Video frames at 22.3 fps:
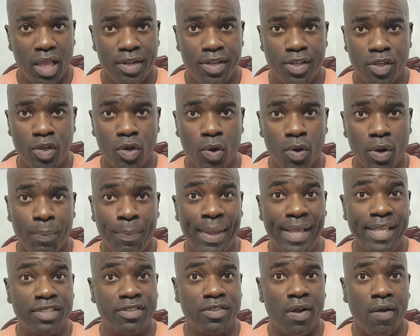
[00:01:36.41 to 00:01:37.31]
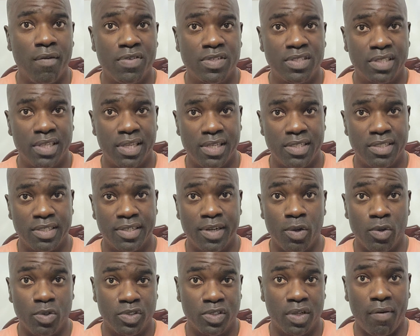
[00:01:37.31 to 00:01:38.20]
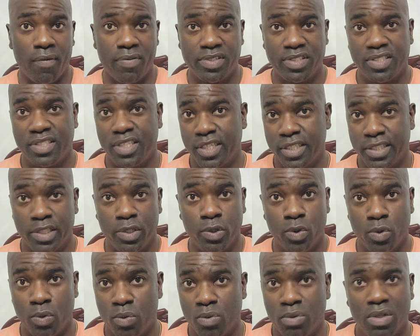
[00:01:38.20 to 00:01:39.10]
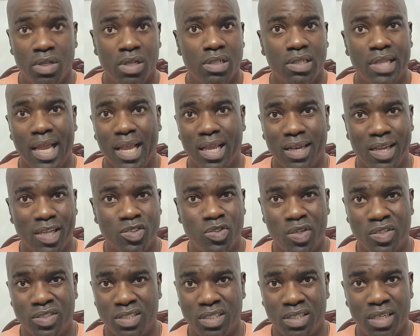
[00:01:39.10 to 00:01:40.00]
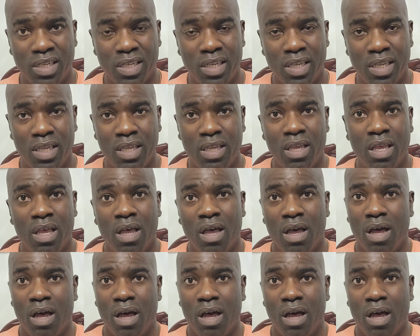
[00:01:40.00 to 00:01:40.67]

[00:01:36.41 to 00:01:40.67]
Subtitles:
and then you go to pay services, and those services include like electricity,